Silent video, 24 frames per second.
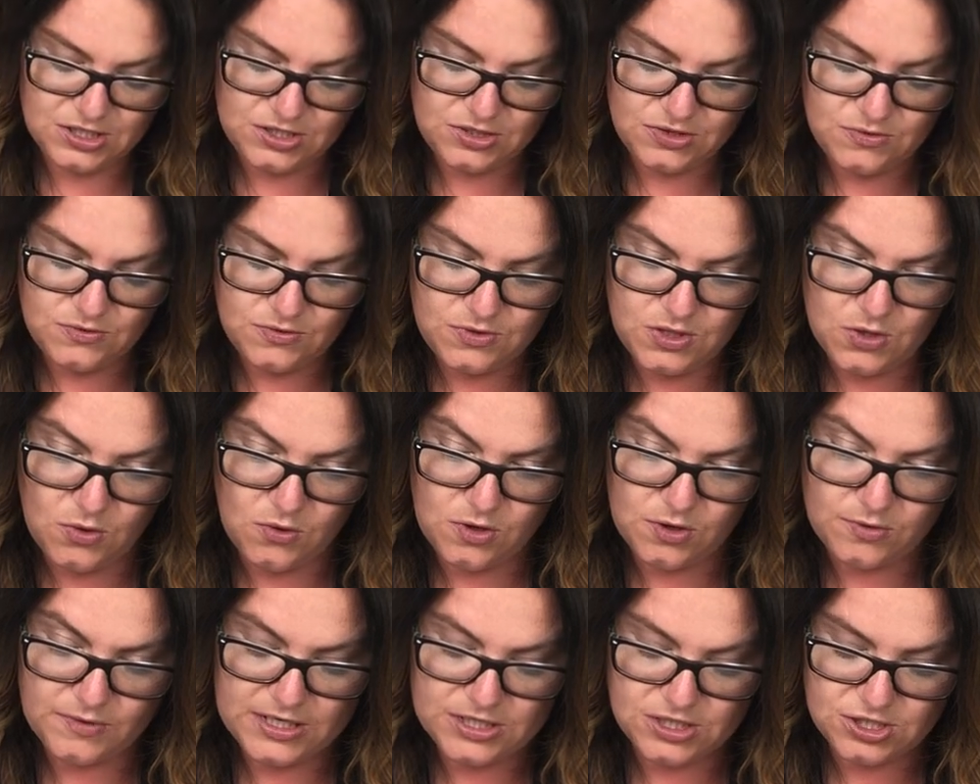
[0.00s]
to
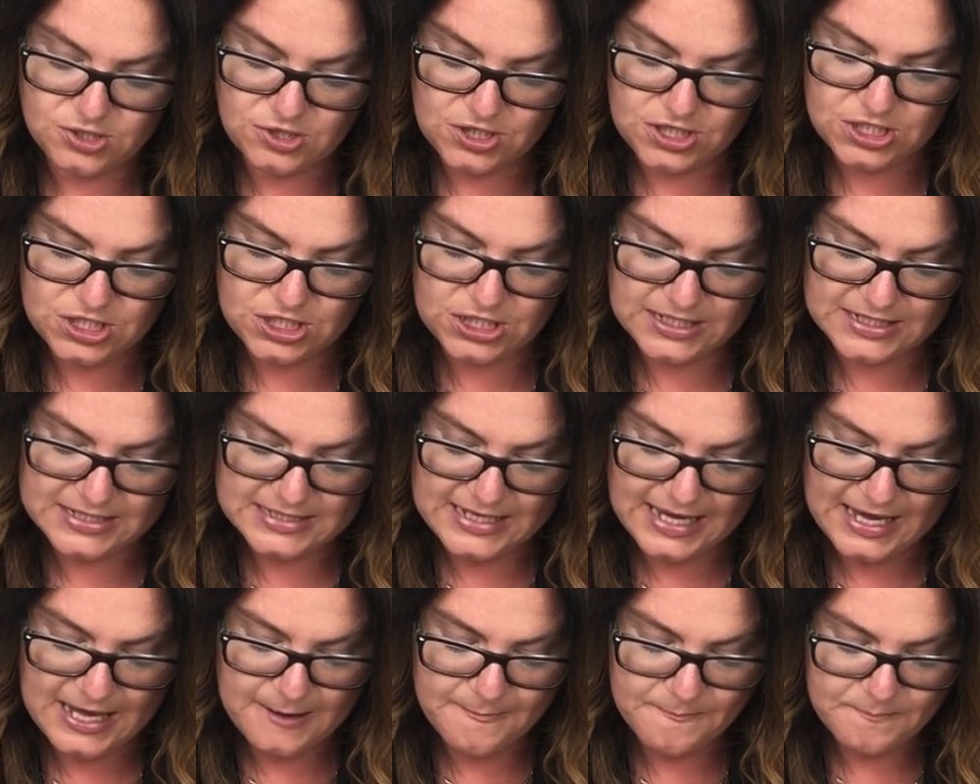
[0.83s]
your registration
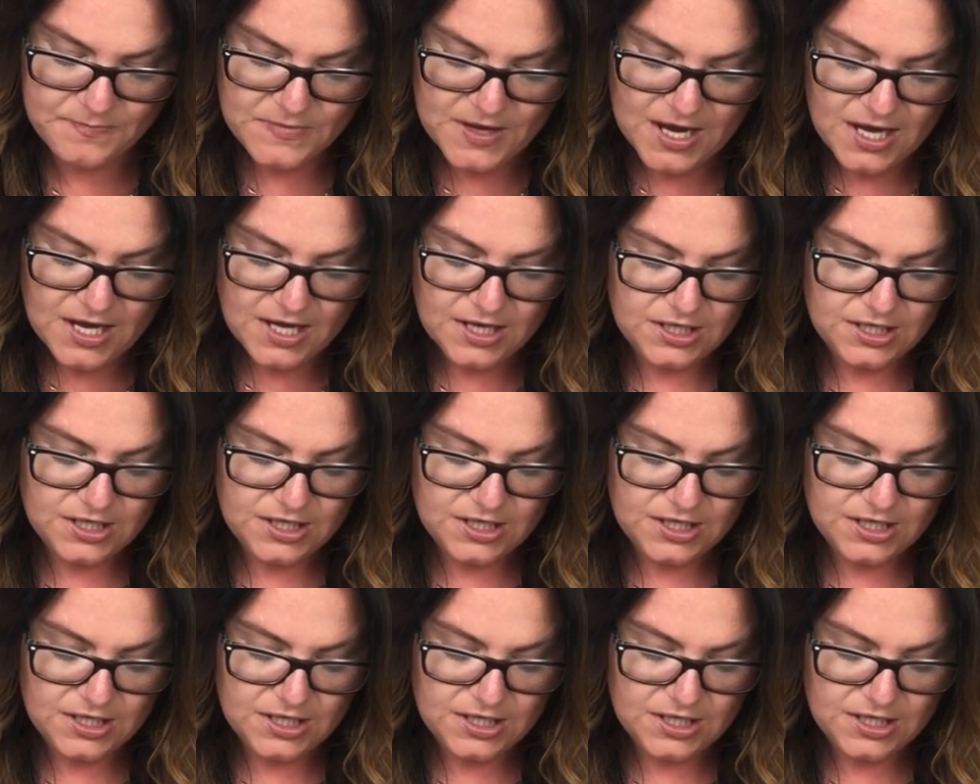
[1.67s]
exam,